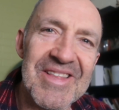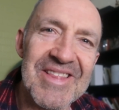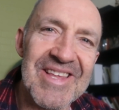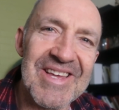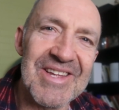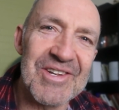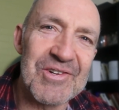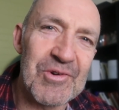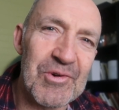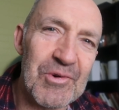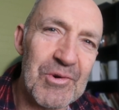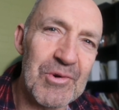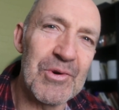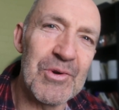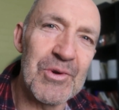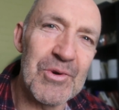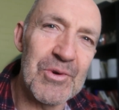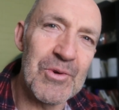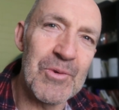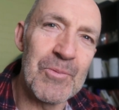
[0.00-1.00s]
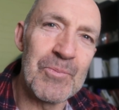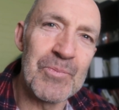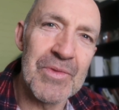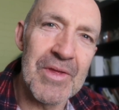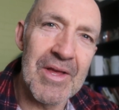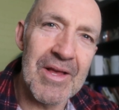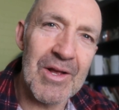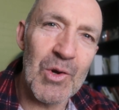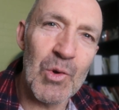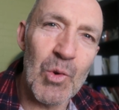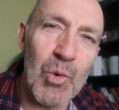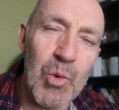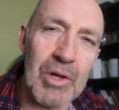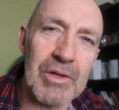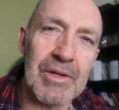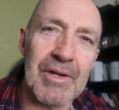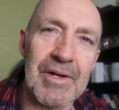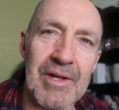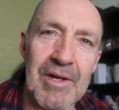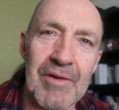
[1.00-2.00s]
the true
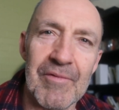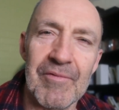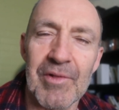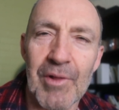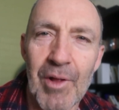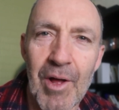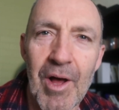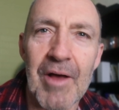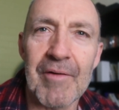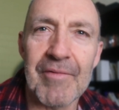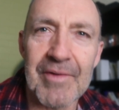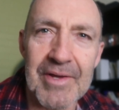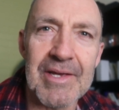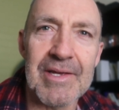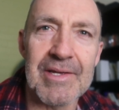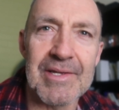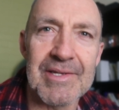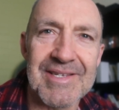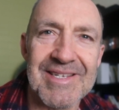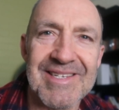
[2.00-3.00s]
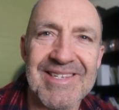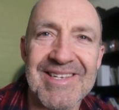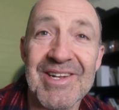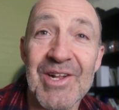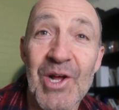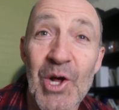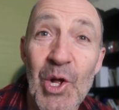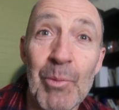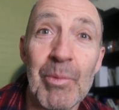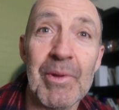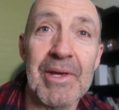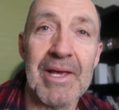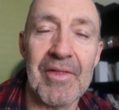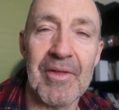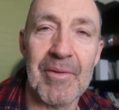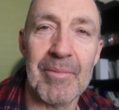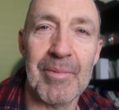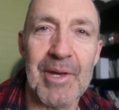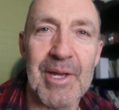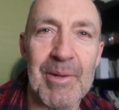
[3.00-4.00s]
quality of life is. It's in helping
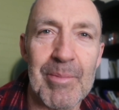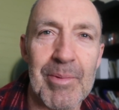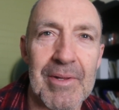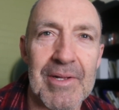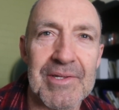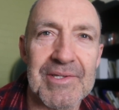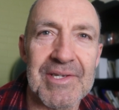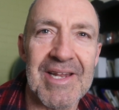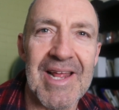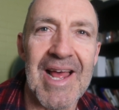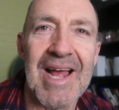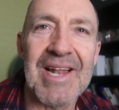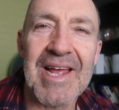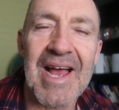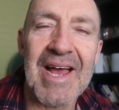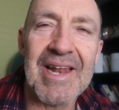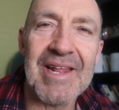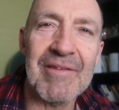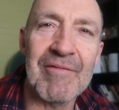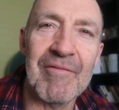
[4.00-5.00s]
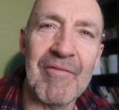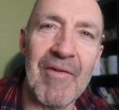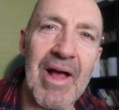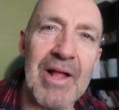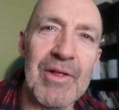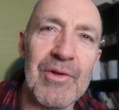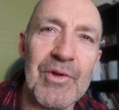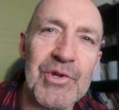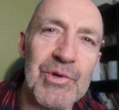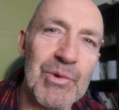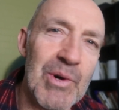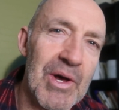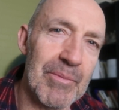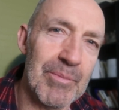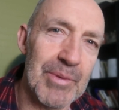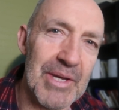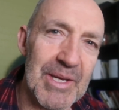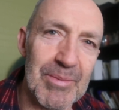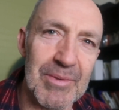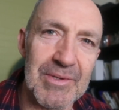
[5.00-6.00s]
other people. It's in add, adding value to other
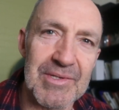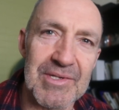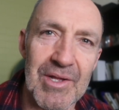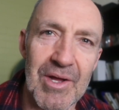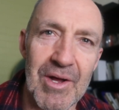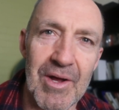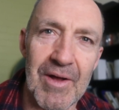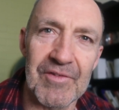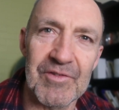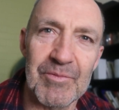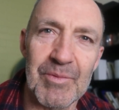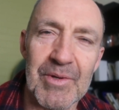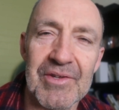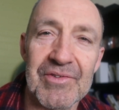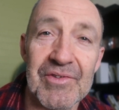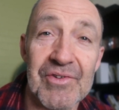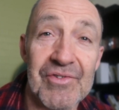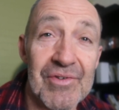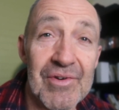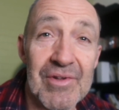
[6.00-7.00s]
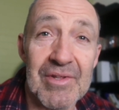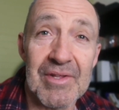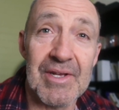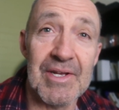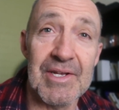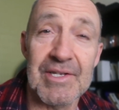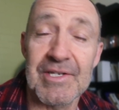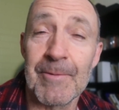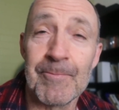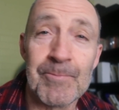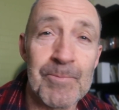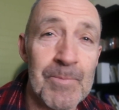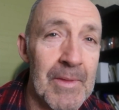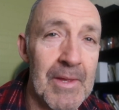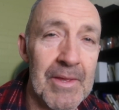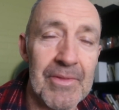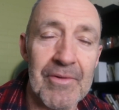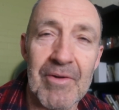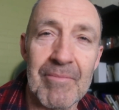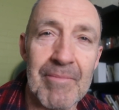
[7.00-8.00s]
people's lives, because the truth is,
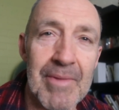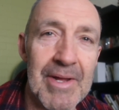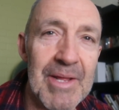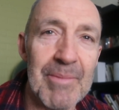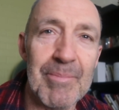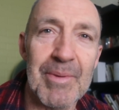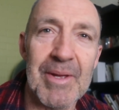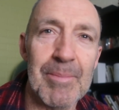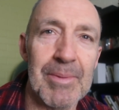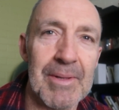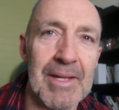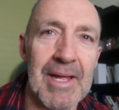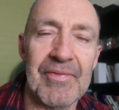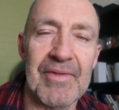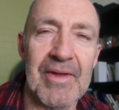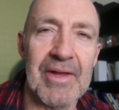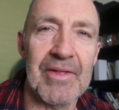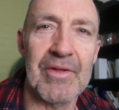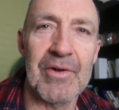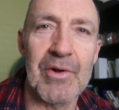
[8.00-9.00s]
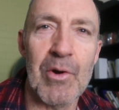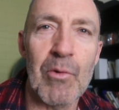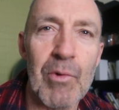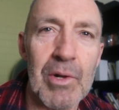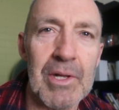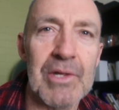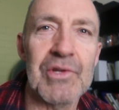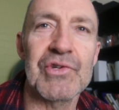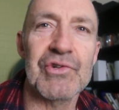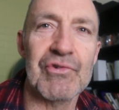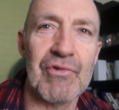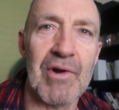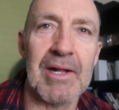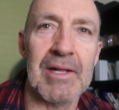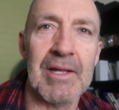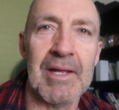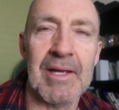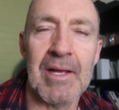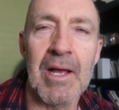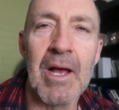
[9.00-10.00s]
there are many people out there that are really
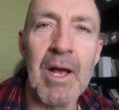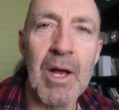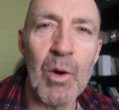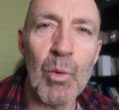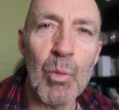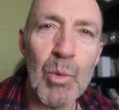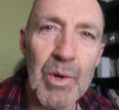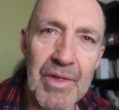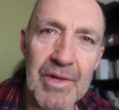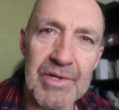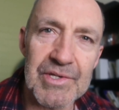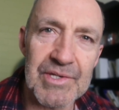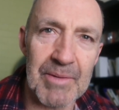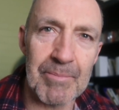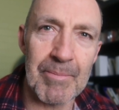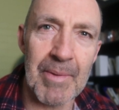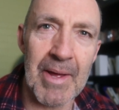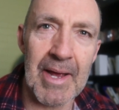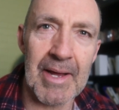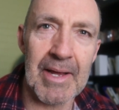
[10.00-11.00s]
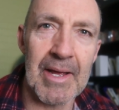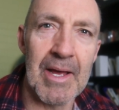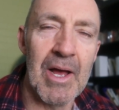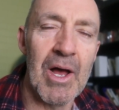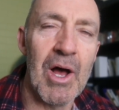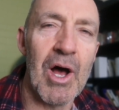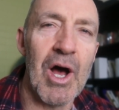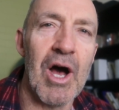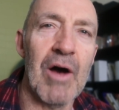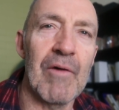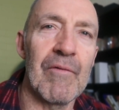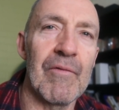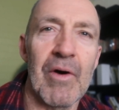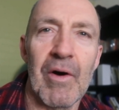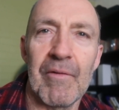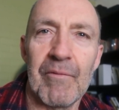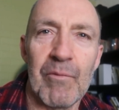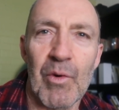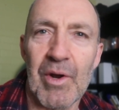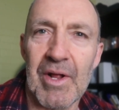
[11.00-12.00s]
struggling with a setback of,
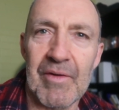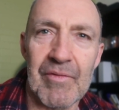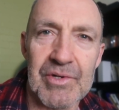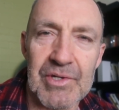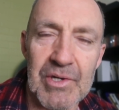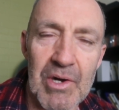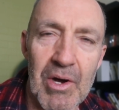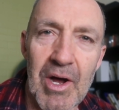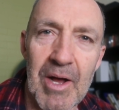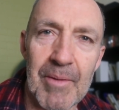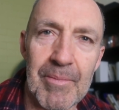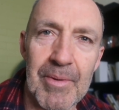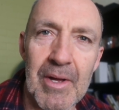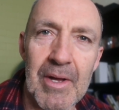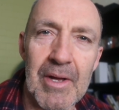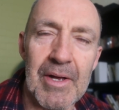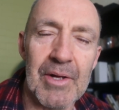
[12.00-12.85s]
of whatever type.